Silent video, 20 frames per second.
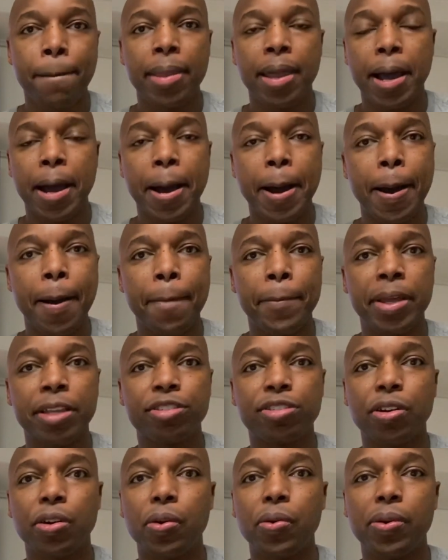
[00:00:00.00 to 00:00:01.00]

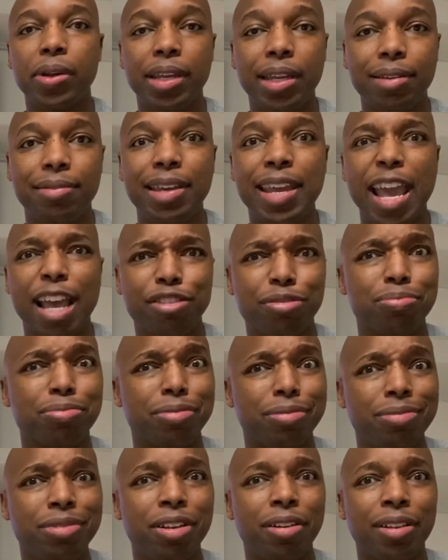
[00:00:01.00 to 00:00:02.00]
He has
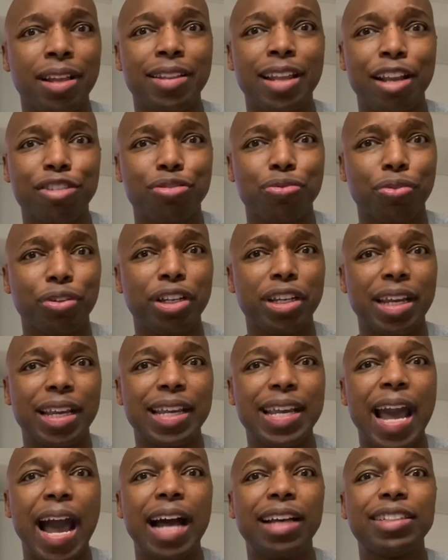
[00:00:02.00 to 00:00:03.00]
some, you know, like some really good
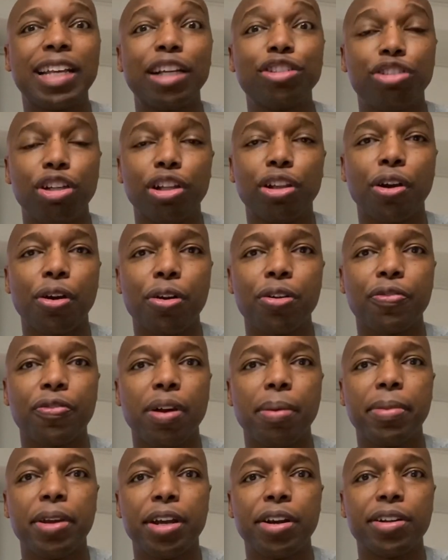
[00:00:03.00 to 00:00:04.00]
guys to actually learn
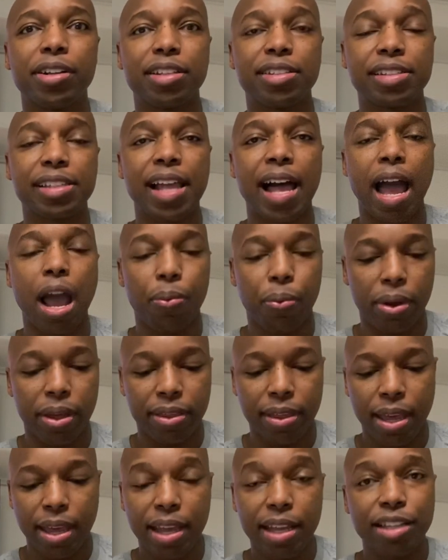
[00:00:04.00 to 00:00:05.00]
from here in the slot with
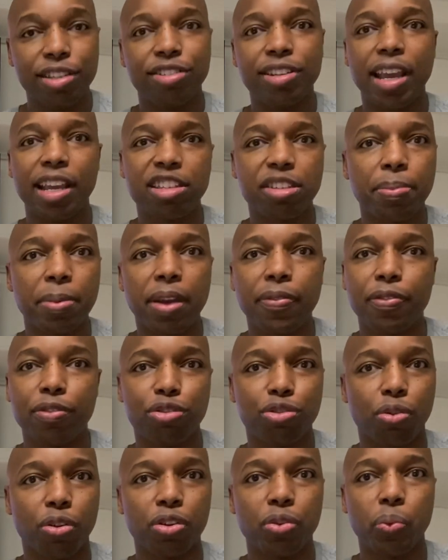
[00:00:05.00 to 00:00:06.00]
Jake Smith and
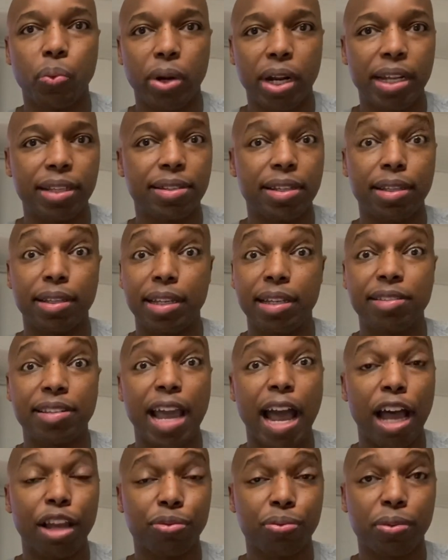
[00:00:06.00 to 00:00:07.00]
Jordan Whittington. These
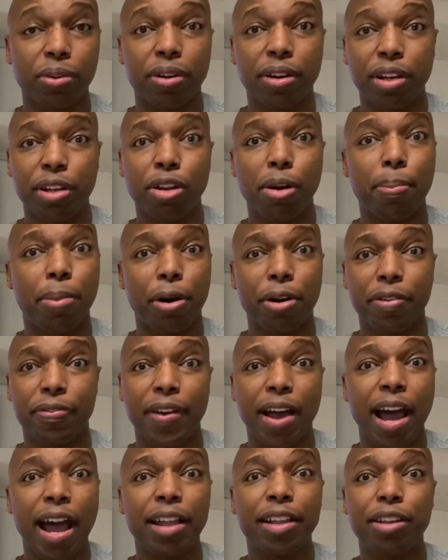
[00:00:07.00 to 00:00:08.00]
guys were, you know, bona
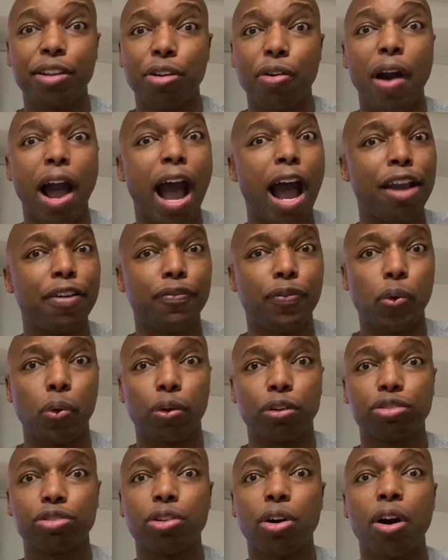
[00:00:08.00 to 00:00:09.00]
fide, you know, high
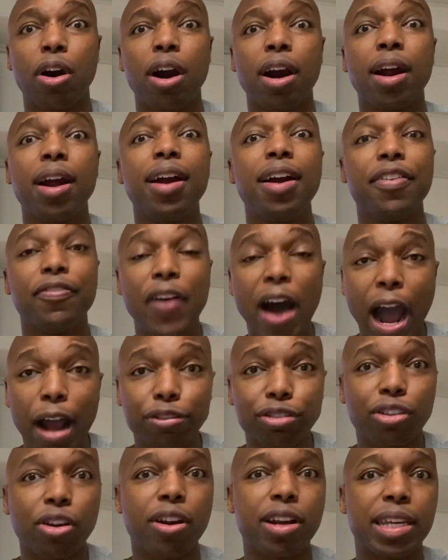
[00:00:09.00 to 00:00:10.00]
four-star,
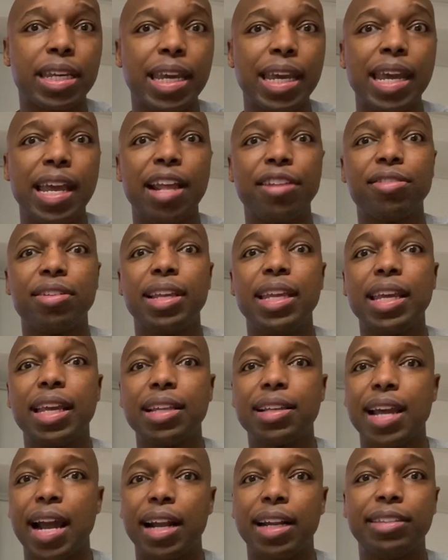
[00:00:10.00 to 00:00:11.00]
five-star kids, and he
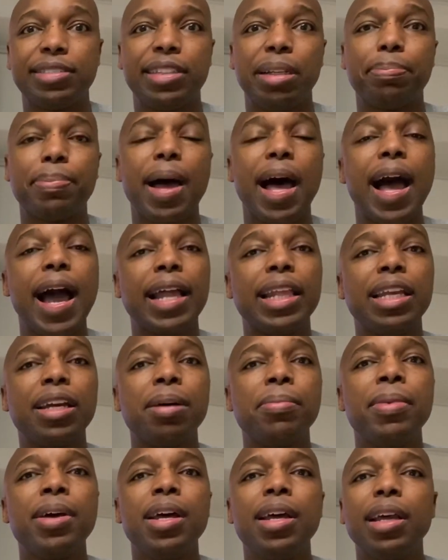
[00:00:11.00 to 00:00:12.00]
can kind of sit behind
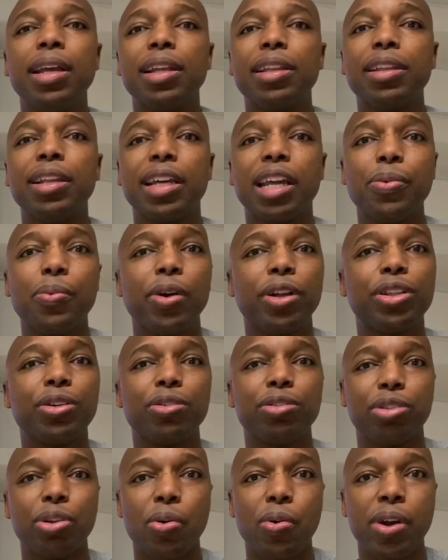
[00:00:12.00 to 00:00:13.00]
them, look at what
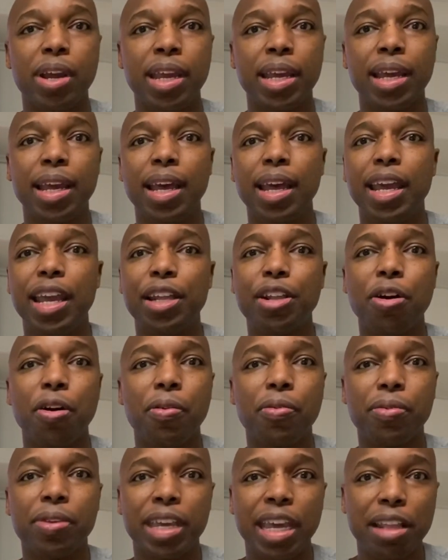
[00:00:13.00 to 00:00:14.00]
they're doing, you
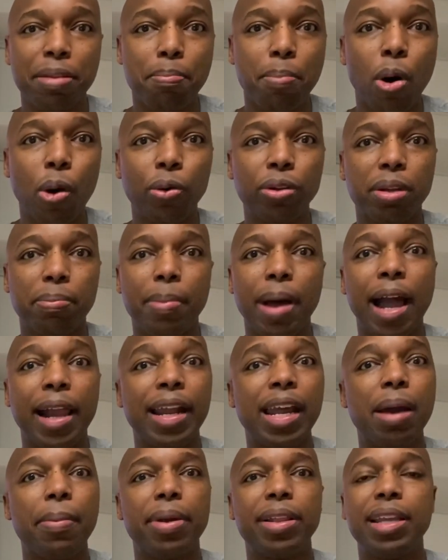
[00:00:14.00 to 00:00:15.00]
know, get molded by
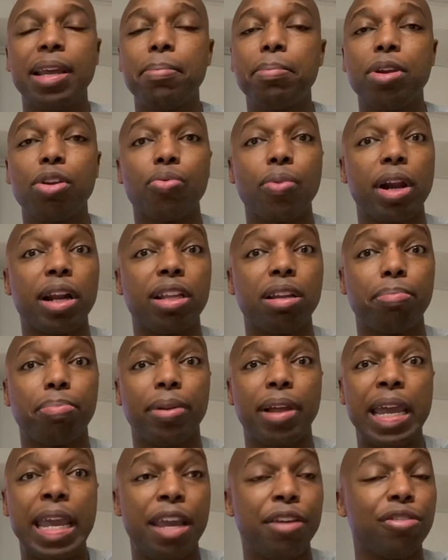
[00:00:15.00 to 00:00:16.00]
them, and then be ready to
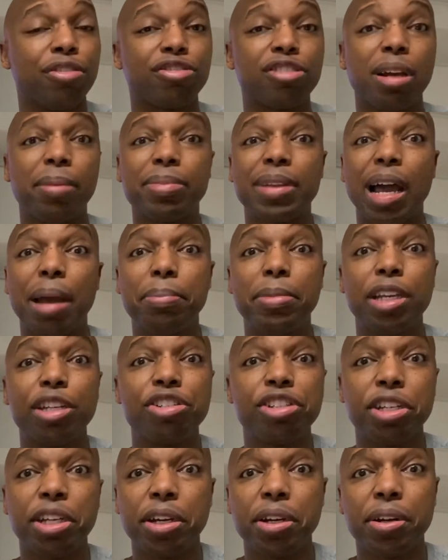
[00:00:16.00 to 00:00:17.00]
play either sometime
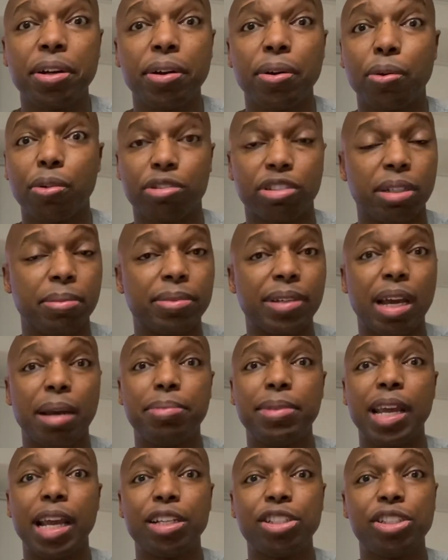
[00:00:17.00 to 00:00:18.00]
this year or sometime
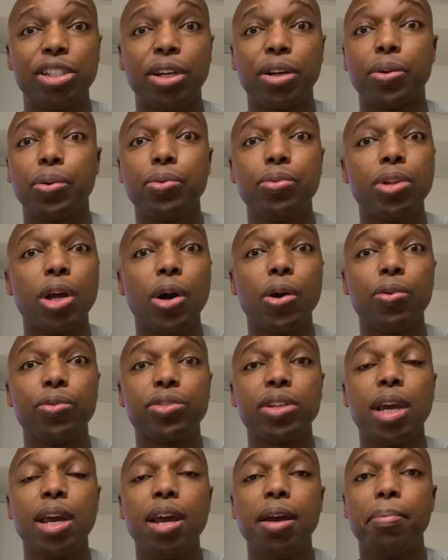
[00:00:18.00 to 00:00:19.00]
next year. Who
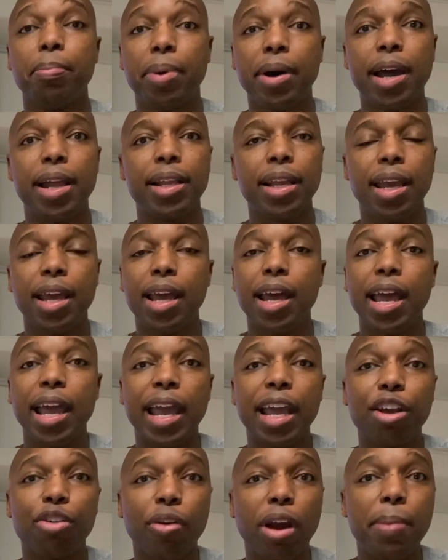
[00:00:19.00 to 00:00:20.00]
knows? But
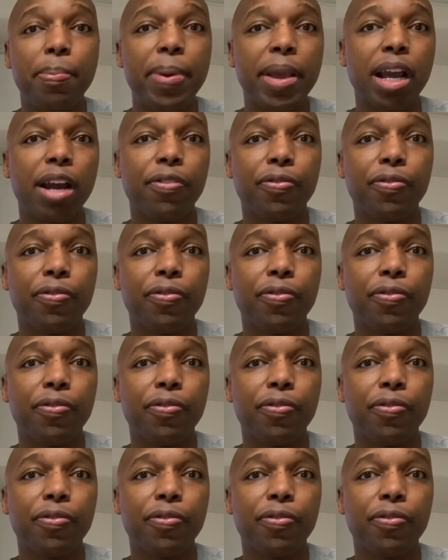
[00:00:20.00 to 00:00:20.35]
great pickup